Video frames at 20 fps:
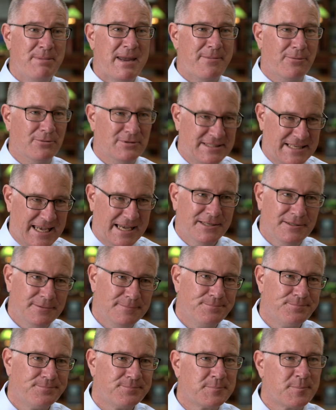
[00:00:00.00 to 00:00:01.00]
people said
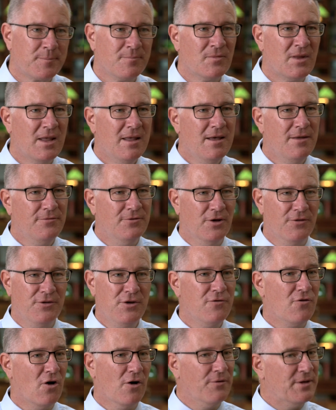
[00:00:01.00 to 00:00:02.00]
that
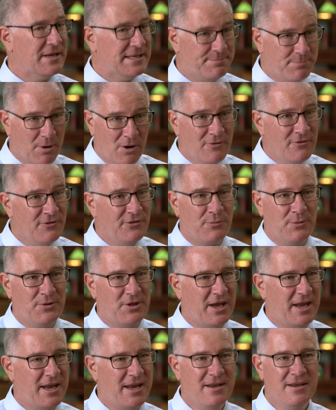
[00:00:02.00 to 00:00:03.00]
you've got these bonds with
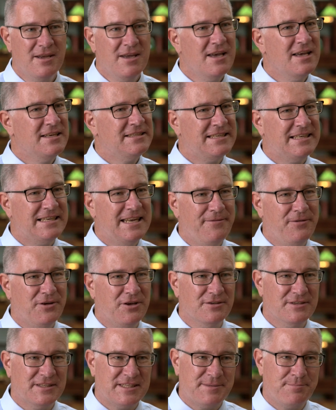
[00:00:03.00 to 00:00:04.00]
a
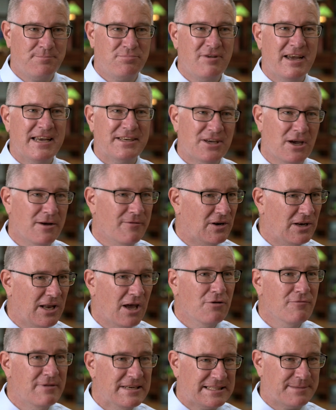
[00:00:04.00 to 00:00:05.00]
significant spread over
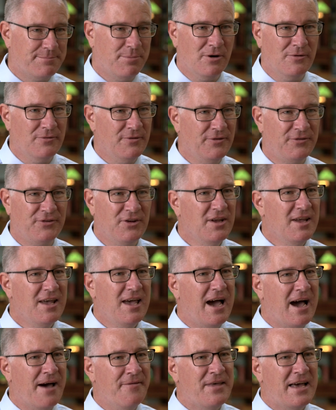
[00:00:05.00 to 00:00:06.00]
low-risk bonds,
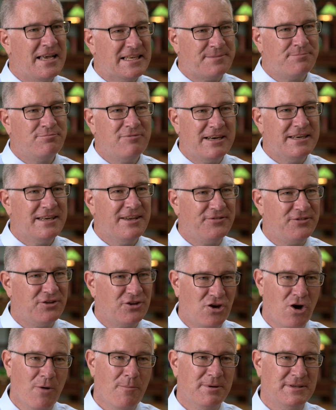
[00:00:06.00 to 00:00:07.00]
and that spread is to
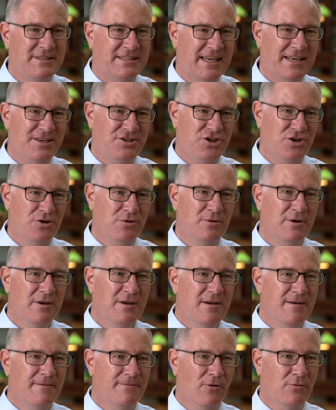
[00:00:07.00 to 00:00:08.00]
compensate you
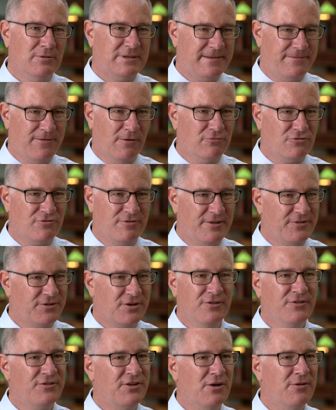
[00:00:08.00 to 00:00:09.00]
for default risk.
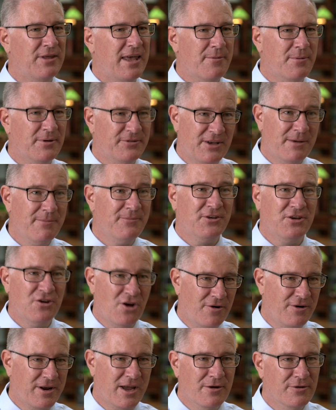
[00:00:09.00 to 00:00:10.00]
And so there were some
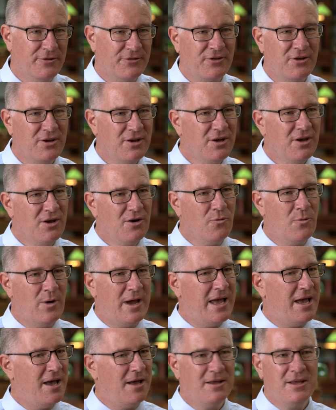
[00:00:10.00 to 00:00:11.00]
scenarios
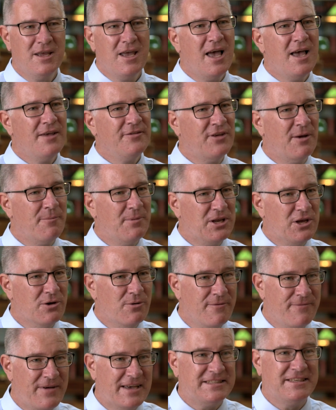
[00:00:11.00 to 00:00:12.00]
where somebody who
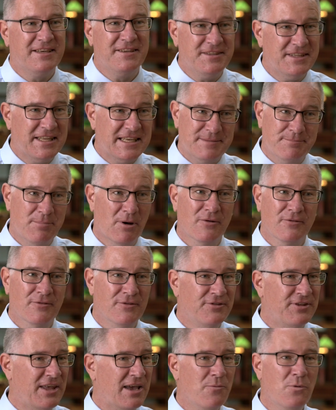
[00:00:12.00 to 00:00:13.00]
invested in these
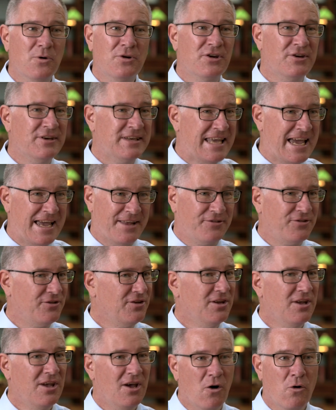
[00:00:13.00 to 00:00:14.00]
bonds, they wouldn't get
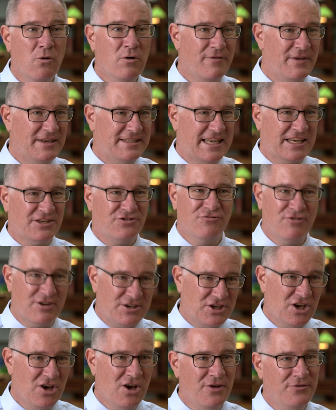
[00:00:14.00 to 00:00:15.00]
all of this extra
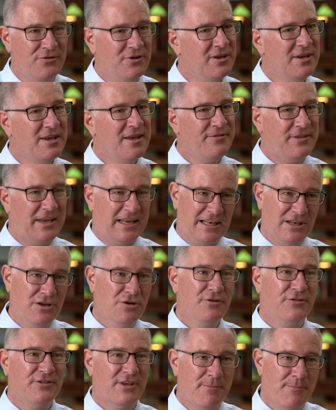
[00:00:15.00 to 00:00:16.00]
return. They'd
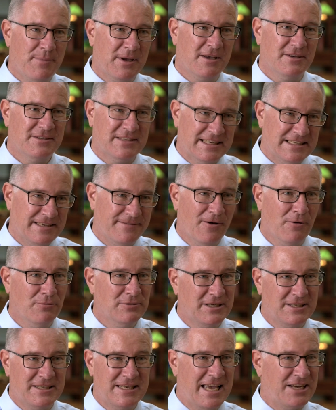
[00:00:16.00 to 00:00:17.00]
lose some because they
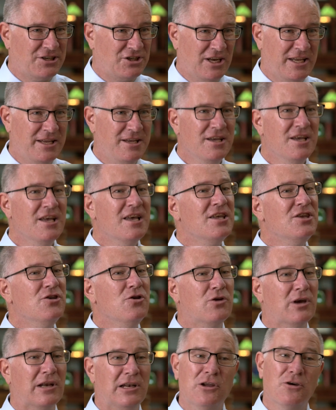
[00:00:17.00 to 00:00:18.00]
defaulted. And actually,
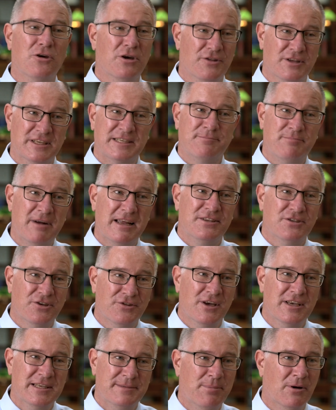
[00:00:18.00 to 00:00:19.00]
you could look at the spreads on
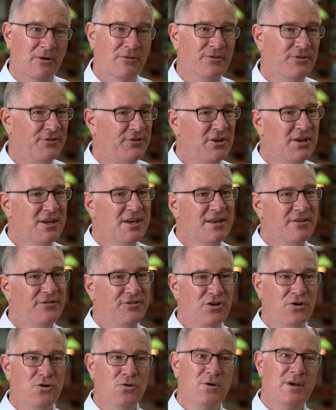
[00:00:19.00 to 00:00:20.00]
those bonds
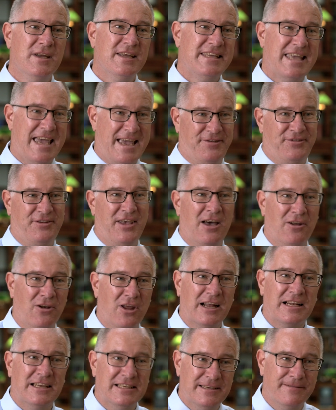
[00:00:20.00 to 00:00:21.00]
to guess how
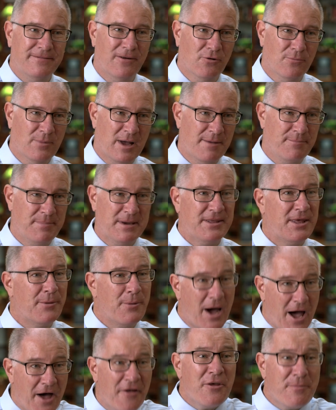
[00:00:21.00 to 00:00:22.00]
likely default might be. There
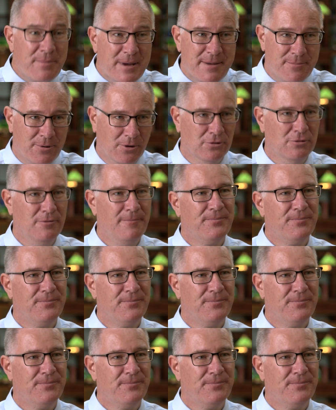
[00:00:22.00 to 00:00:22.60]
were other people